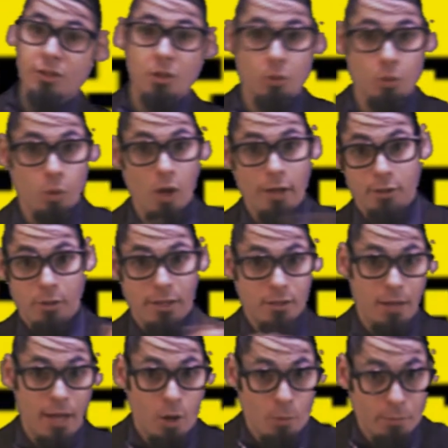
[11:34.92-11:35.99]
else who would like to
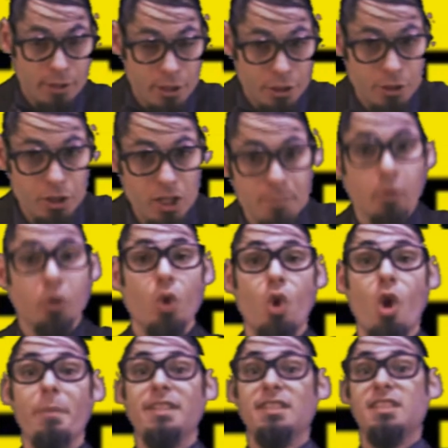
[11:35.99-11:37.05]
enter that competition, just put your
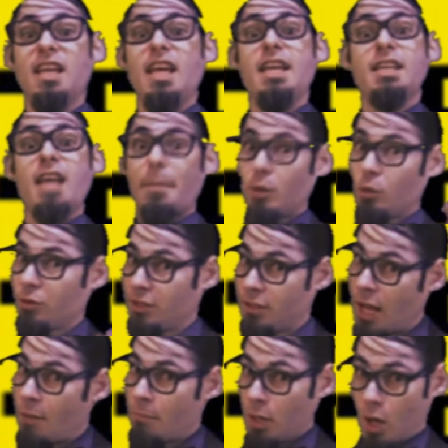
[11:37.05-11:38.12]
comments in capitals
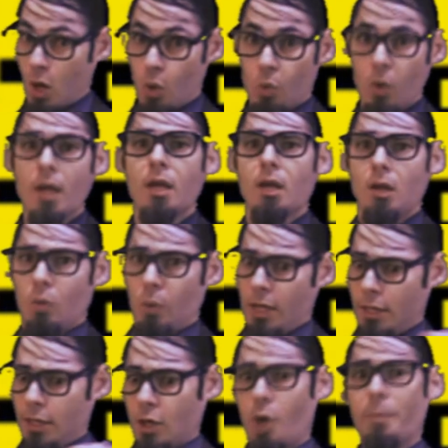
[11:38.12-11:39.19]
down below
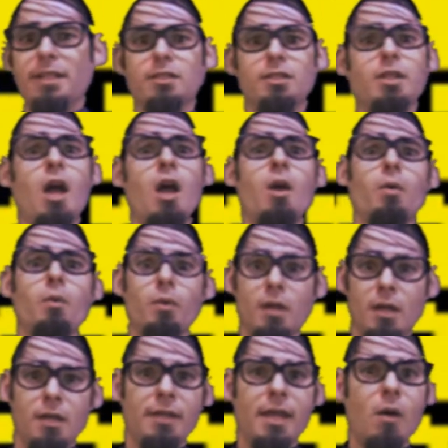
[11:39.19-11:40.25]
where the comments go.
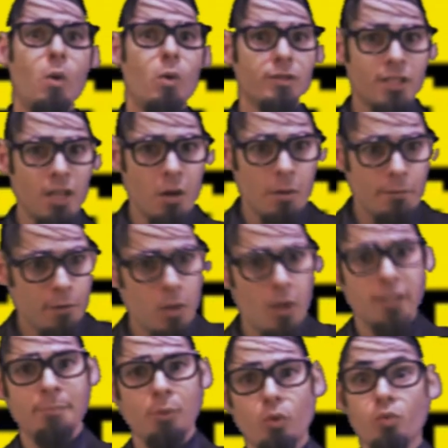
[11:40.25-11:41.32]
Now, also, if you'd
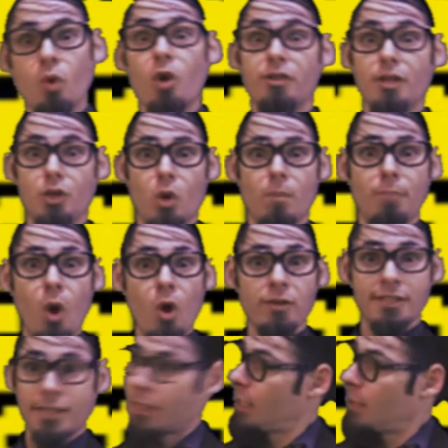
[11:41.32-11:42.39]
like to put rot in your
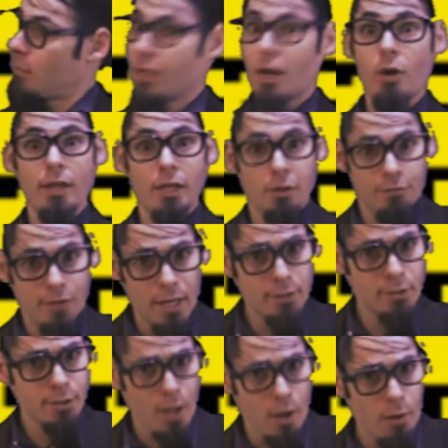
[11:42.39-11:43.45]
box and let me know that you've
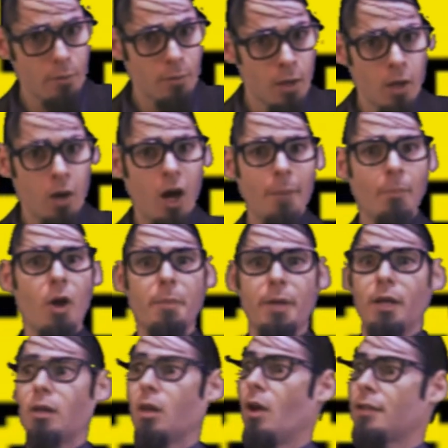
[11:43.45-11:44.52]
done so, I might
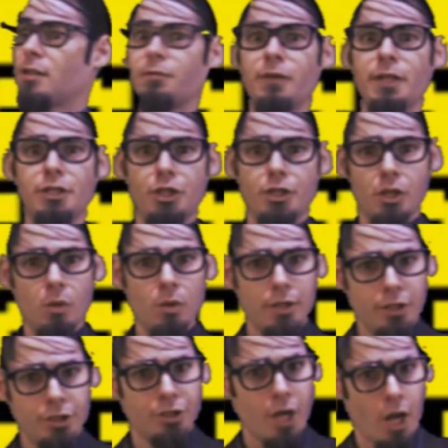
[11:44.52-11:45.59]
be inclined to feature you on
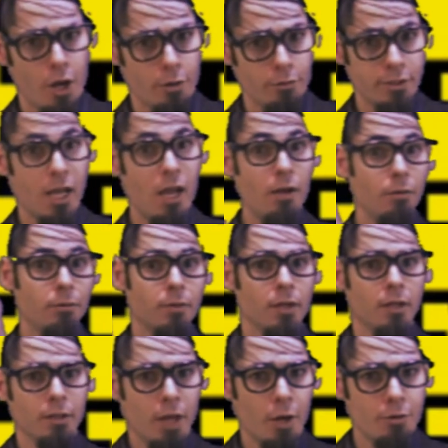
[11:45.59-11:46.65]
this show. So
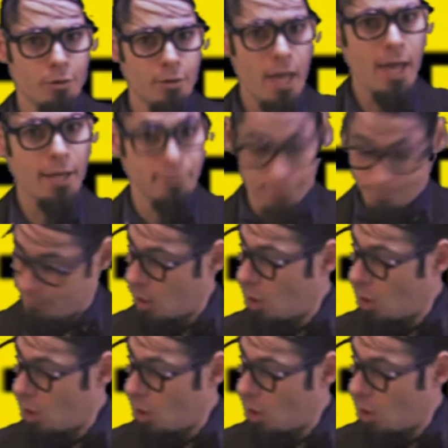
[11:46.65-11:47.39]
go do that.